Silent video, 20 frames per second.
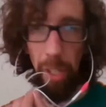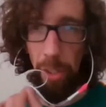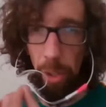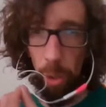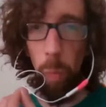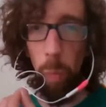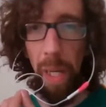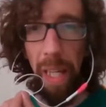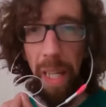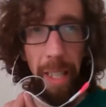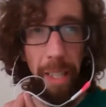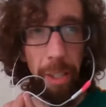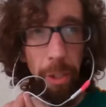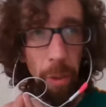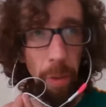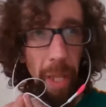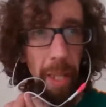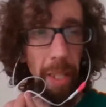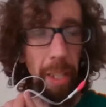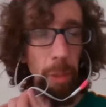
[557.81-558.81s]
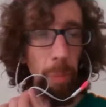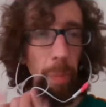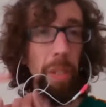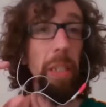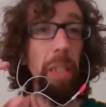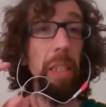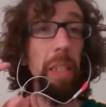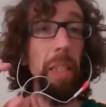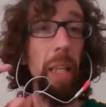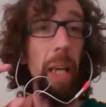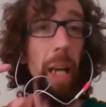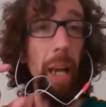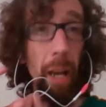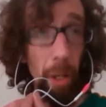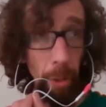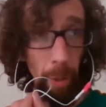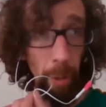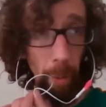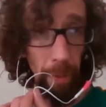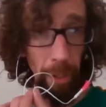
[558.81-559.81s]
And the way they do that is with these
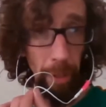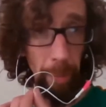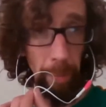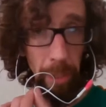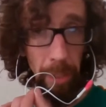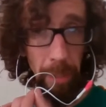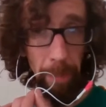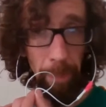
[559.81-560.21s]
algorithms